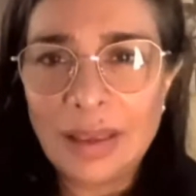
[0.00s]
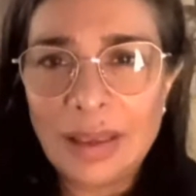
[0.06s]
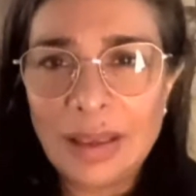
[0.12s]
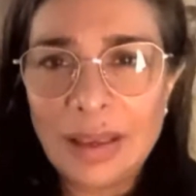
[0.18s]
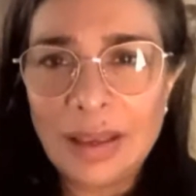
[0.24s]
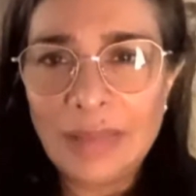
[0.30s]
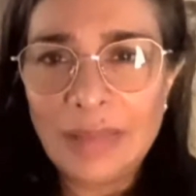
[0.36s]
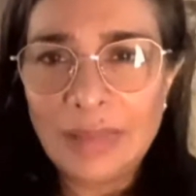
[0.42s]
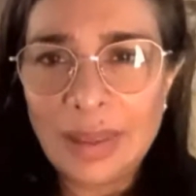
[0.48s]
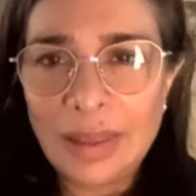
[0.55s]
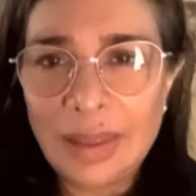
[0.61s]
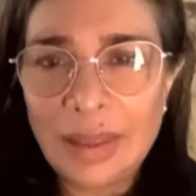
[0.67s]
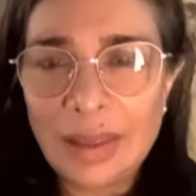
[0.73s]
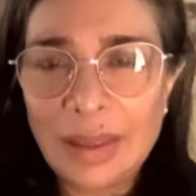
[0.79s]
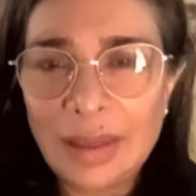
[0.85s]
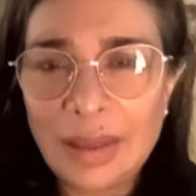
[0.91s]
And
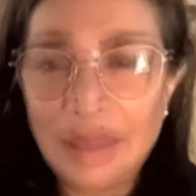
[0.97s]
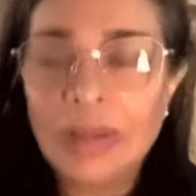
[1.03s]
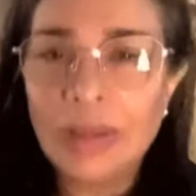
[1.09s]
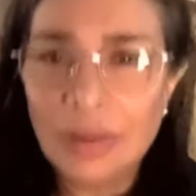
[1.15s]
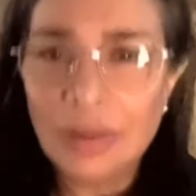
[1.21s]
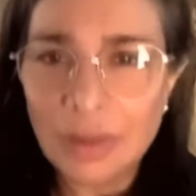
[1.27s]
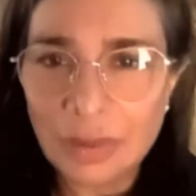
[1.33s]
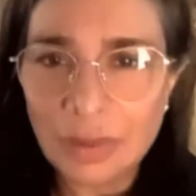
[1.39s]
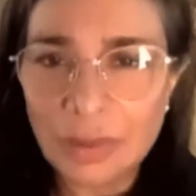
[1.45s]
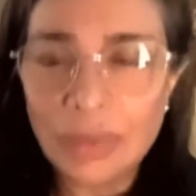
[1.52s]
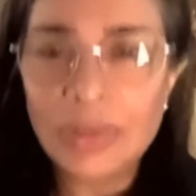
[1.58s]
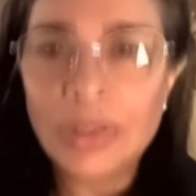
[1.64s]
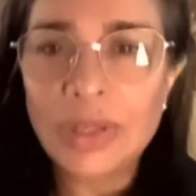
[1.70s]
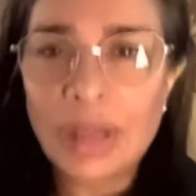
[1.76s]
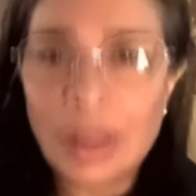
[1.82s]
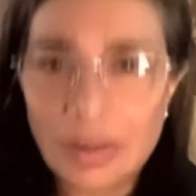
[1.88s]
you
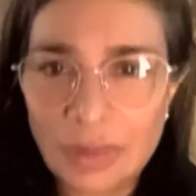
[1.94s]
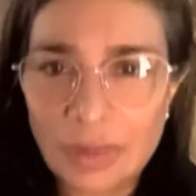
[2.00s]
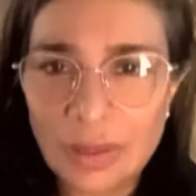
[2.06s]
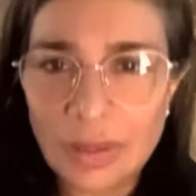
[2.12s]
share and